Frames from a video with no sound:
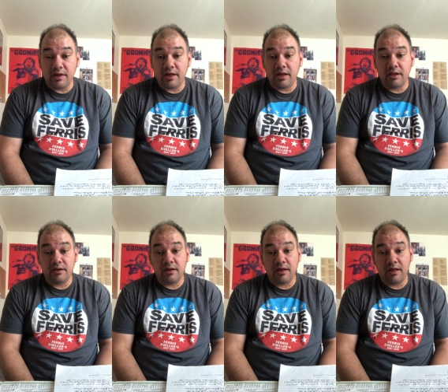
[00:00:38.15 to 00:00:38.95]
and
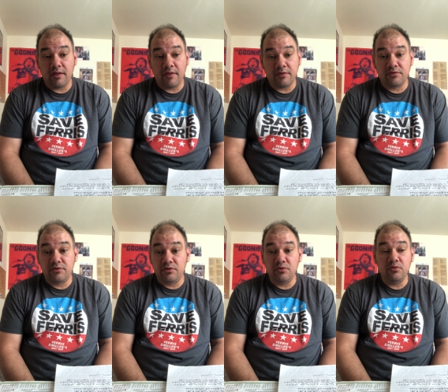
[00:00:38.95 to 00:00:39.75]
uh, that's
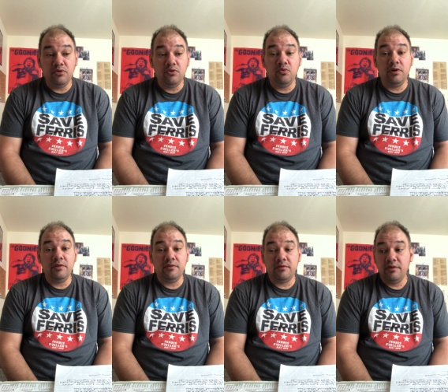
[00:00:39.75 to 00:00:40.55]
two new
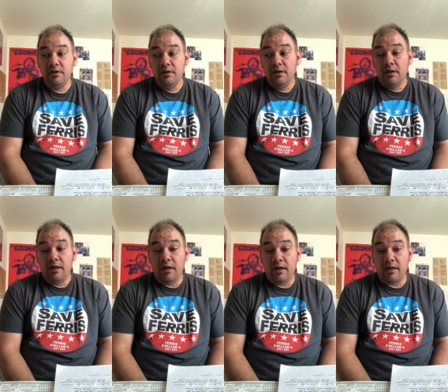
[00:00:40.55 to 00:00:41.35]
ones
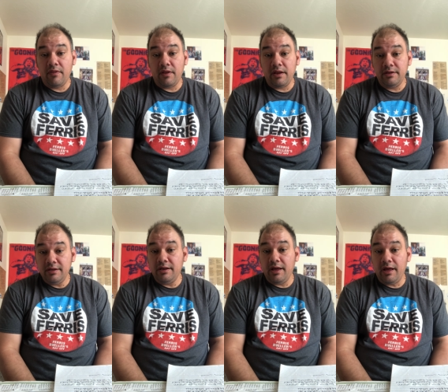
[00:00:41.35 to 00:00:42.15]
uh, that I
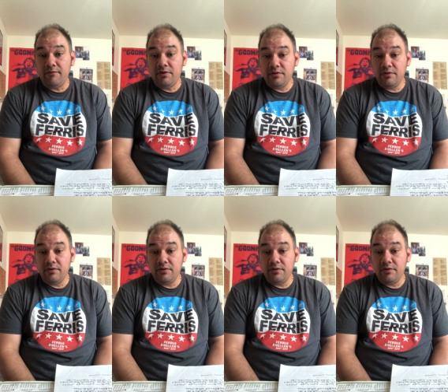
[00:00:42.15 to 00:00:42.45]
didn't have.